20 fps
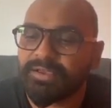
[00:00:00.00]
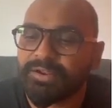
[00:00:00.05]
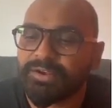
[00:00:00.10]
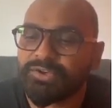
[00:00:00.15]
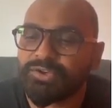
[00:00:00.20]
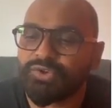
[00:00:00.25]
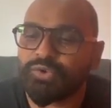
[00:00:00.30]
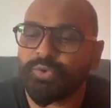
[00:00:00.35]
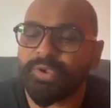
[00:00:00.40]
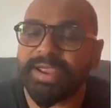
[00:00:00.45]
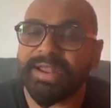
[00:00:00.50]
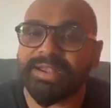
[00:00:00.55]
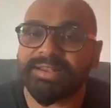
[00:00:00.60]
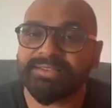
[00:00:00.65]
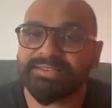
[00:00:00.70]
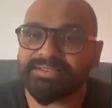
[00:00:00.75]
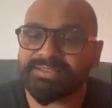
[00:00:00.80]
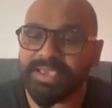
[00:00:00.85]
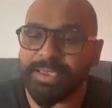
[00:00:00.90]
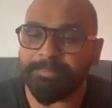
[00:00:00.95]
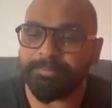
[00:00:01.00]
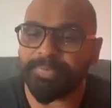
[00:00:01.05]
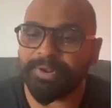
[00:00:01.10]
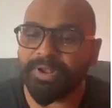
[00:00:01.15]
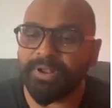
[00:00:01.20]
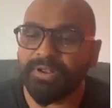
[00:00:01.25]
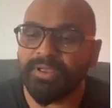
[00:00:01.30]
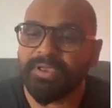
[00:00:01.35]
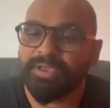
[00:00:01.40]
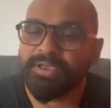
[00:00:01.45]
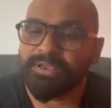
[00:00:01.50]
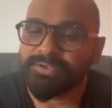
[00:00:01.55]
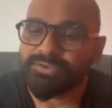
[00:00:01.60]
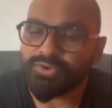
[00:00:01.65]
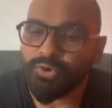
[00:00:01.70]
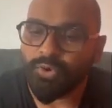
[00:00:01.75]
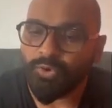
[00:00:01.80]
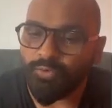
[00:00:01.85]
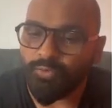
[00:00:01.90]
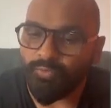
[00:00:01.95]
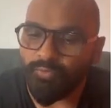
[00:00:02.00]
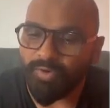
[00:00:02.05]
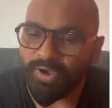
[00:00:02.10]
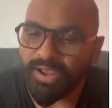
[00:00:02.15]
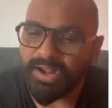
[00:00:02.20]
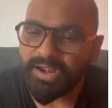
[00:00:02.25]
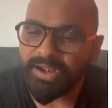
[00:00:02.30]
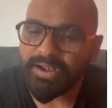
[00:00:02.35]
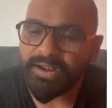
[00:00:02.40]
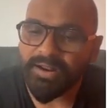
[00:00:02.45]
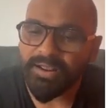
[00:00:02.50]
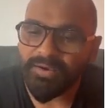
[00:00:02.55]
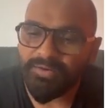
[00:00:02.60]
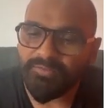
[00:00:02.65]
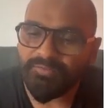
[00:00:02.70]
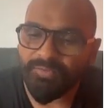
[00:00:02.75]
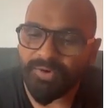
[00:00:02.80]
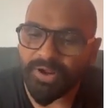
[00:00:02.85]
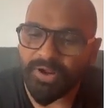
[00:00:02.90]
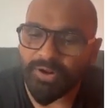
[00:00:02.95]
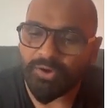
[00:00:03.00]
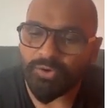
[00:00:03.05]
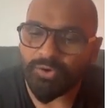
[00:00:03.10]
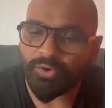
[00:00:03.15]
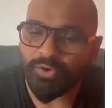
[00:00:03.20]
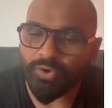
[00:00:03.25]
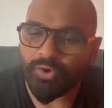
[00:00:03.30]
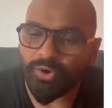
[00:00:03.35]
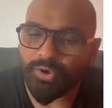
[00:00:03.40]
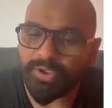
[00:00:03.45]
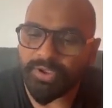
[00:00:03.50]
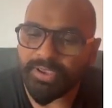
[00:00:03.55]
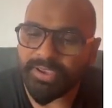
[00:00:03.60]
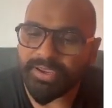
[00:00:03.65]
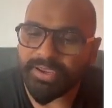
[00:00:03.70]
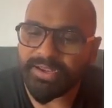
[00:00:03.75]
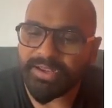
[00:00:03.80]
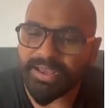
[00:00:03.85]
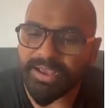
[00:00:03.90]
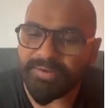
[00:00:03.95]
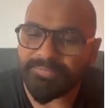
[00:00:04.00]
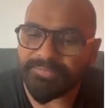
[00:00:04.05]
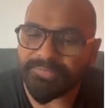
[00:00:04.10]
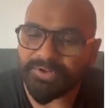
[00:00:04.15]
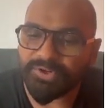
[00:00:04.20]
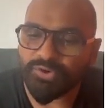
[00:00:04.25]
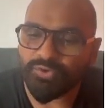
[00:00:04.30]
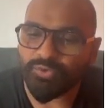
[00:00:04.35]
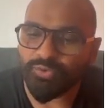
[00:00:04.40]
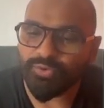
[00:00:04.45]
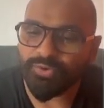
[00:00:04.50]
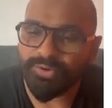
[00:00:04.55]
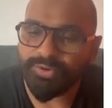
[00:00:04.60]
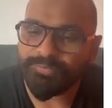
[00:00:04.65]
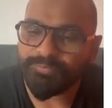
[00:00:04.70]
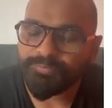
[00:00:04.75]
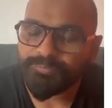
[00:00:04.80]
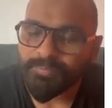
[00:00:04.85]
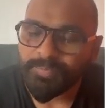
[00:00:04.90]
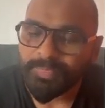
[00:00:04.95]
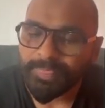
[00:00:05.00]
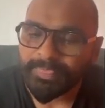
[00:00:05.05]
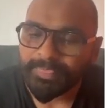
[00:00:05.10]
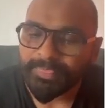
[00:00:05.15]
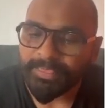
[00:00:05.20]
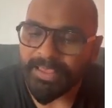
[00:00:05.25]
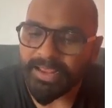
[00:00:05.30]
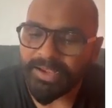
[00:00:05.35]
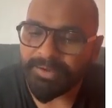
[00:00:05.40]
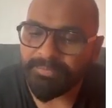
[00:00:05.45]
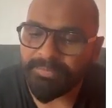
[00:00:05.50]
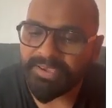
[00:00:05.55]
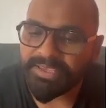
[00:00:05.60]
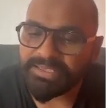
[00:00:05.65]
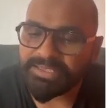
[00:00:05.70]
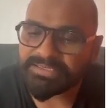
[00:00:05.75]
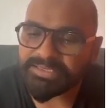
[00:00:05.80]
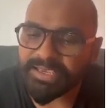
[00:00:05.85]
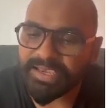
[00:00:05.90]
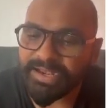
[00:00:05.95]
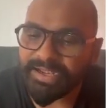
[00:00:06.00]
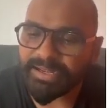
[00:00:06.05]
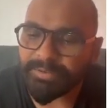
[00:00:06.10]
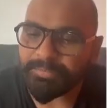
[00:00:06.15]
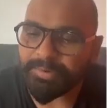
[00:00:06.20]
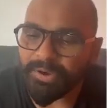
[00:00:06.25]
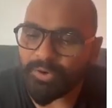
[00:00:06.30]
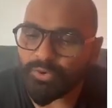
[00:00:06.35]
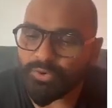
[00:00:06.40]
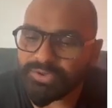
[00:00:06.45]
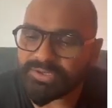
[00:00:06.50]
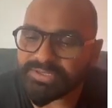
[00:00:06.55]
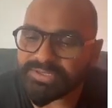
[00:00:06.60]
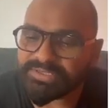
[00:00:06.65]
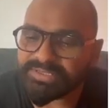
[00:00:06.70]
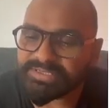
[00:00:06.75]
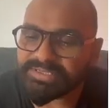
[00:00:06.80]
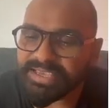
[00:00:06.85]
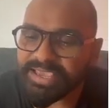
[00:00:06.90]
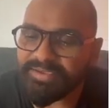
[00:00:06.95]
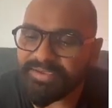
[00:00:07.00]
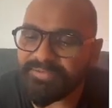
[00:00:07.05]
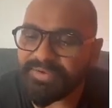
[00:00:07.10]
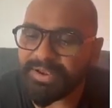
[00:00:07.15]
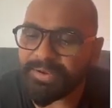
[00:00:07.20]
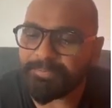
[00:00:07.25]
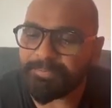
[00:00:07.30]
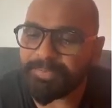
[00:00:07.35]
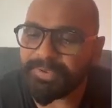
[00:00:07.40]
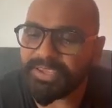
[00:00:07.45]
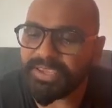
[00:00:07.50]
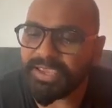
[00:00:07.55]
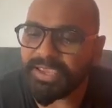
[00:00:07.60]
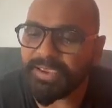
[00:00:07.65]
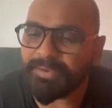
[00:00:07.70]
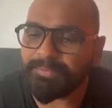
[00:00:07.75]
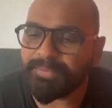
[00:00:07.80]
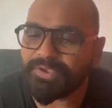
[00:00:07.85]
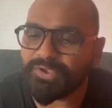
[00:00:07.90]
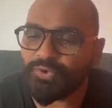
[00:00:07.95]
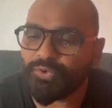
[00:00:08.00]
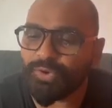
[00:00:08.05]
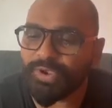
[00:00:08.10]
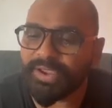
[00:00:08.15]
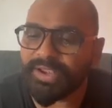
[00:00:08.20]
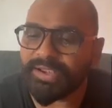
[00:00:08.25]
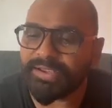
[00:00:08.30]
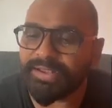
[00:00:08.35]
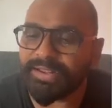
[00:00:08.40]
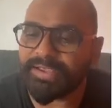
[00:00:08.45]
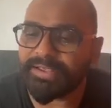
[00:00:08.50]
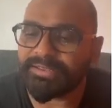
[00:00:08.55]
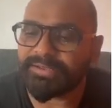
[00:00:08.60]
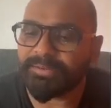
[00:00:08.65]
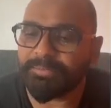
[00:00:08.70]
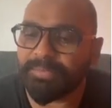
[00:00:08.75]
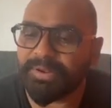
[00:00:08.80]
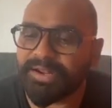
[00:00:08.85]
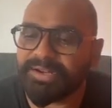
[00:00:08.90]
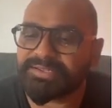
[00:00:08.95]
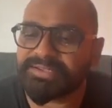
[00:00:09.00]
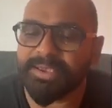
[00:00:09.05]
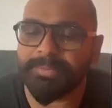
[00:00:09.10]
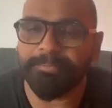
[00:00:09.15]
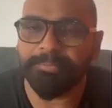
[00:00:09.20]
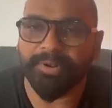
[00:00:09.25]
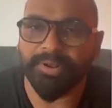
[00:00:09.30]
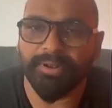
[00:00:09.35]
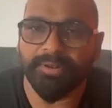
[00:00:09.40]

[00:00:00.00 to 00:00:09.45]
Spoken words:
to get the sample. So 1 o'clock in afternoon, that means at about 7 p.m. you can take the blood sample.